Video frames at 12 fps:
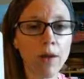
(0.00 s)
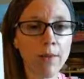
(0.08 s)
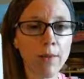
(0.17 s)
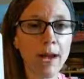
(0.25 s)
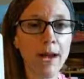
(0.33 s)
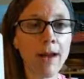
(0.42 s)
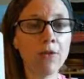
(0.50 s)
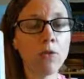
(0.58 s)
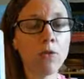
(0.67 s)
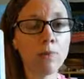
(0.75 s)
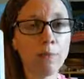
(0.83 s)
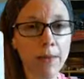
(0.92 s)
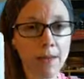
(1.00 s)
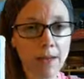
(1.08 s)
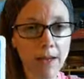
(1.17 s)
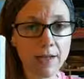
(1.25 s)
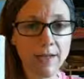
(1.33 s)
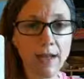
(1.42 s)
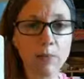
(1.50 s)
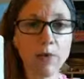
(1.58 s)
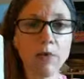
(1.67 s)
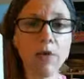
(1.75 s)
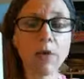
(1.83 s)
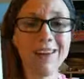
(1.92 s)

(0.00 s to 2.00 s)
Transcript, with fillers: the path who have been the example there are